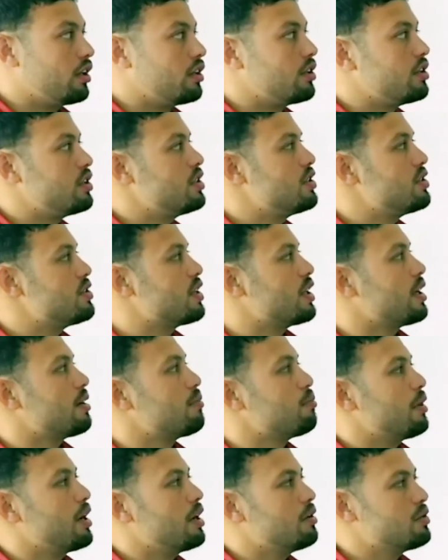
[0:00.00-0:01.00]
These
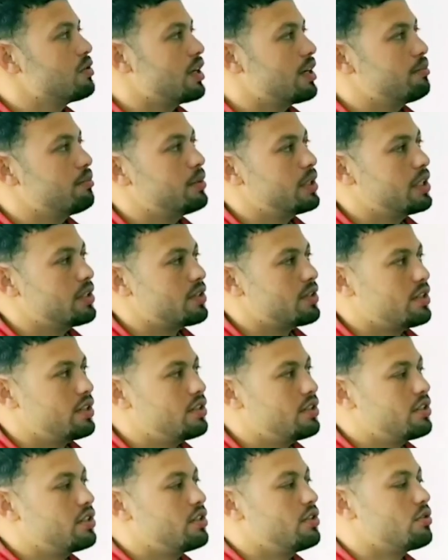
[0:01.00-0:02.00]
compound complex
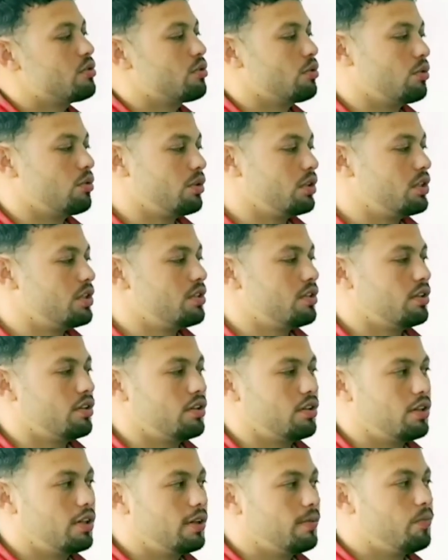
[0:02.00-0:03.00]
sentence, or these
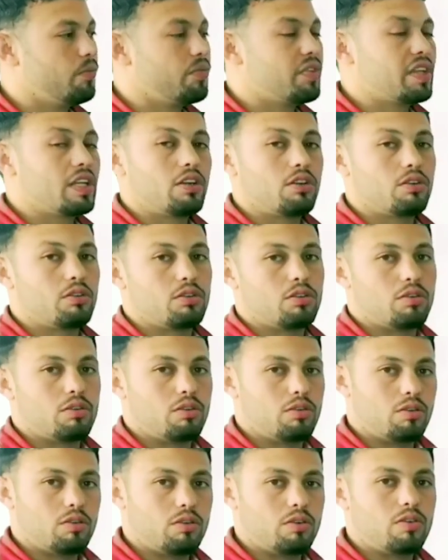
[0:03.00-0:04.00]
are
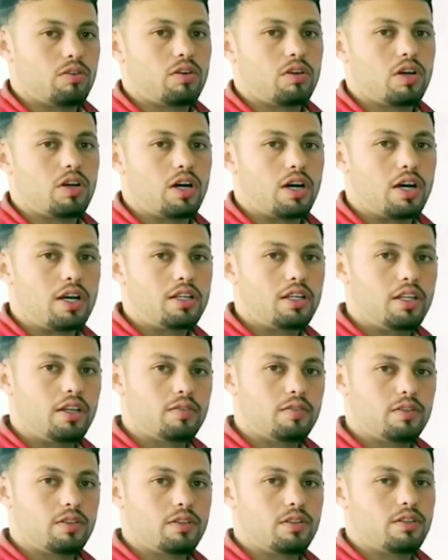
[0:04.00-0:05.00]
high
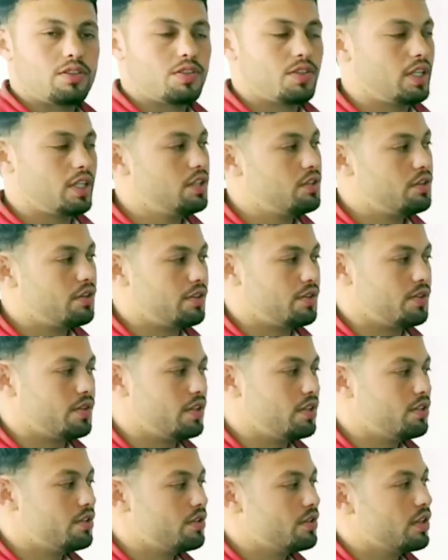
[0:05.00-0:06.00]
level
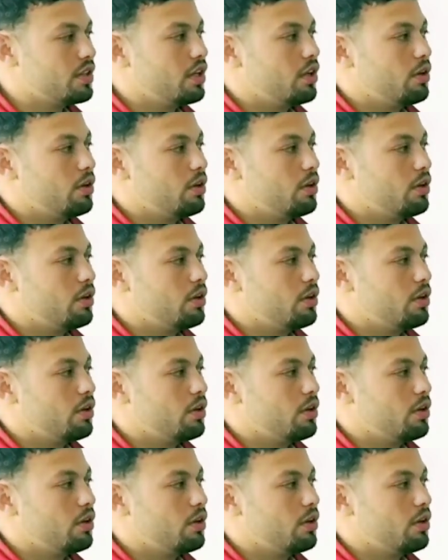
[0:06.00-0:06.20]
sentences